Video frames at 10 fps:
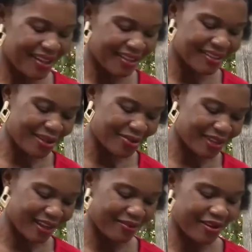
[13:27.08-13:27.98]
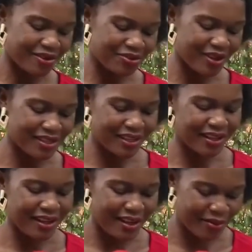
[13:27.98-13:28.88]
That sounds like a very
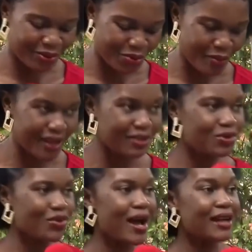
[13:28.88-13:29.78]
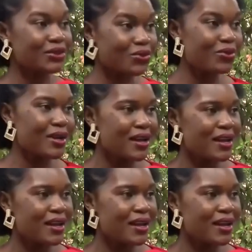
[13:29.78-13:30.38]
interesting domain to handle.